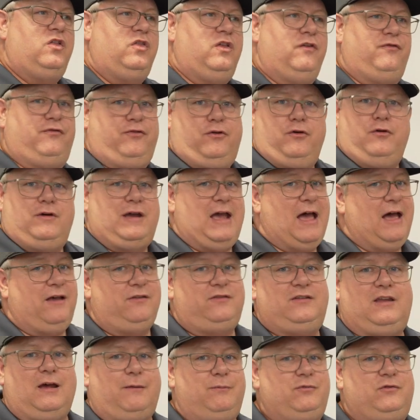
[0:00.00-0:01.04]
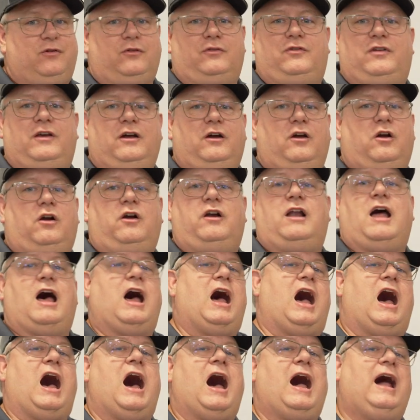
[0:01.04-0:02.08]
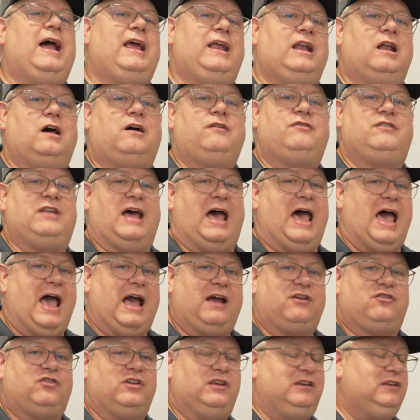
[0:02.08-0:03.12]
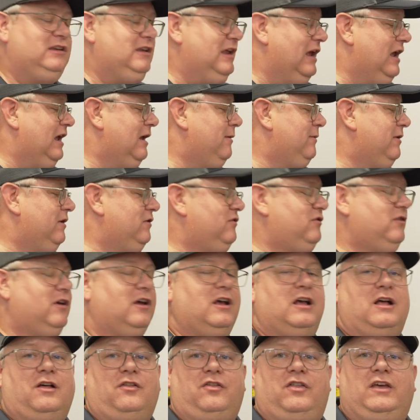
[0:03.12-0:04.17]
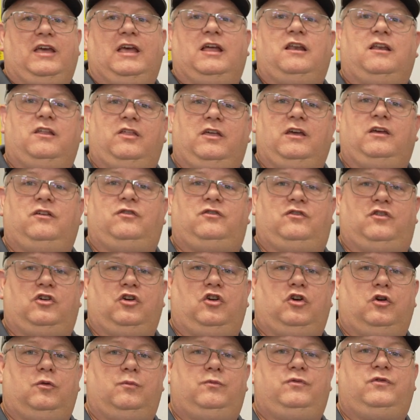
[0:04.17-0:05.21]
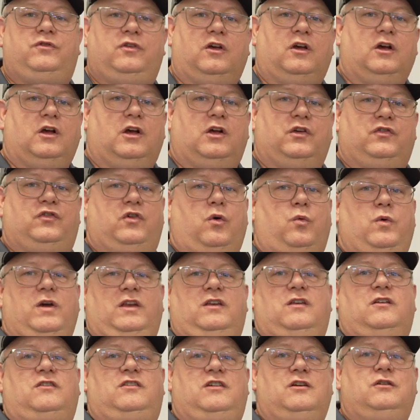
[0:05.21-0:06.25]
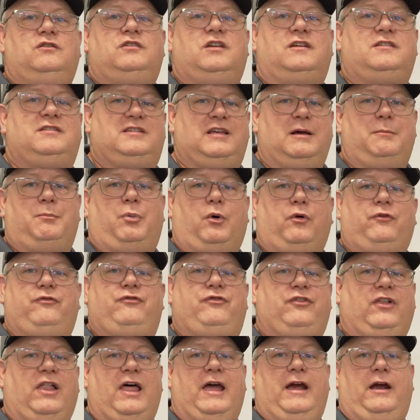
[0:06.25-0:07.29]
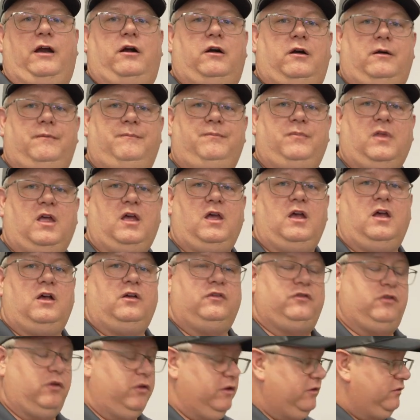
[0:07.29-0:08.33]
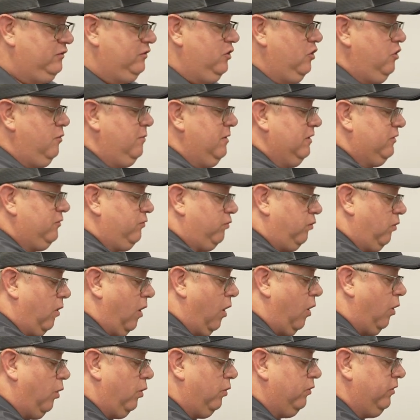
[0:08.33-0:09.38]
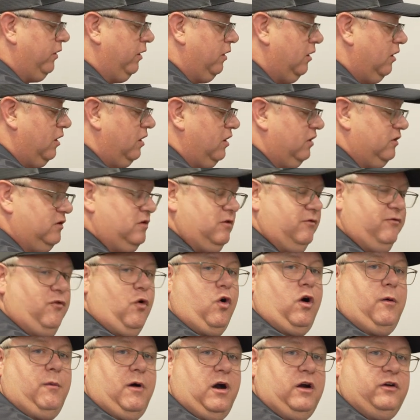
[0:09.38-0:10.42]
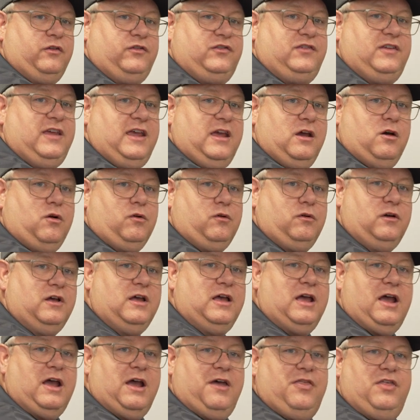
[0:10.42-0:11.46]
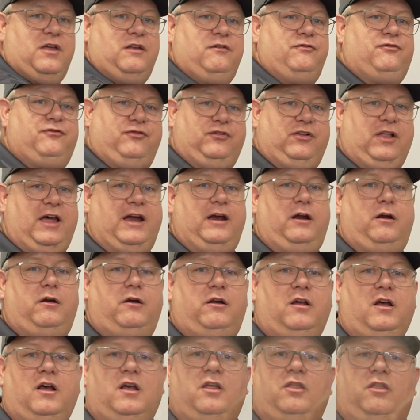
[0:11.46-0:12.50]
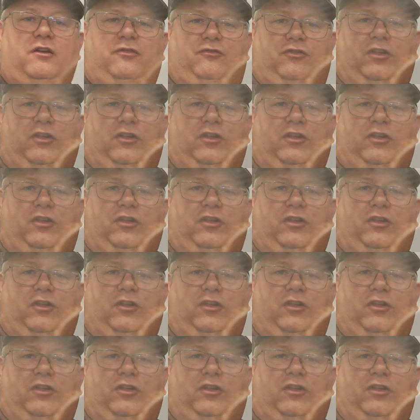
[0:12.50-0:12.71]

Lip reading: the flue gas temperatures here are not high enough to actually damage the end of these tubes. So we just use a simple flare. So this tube is rolled to form our seal and then flared. The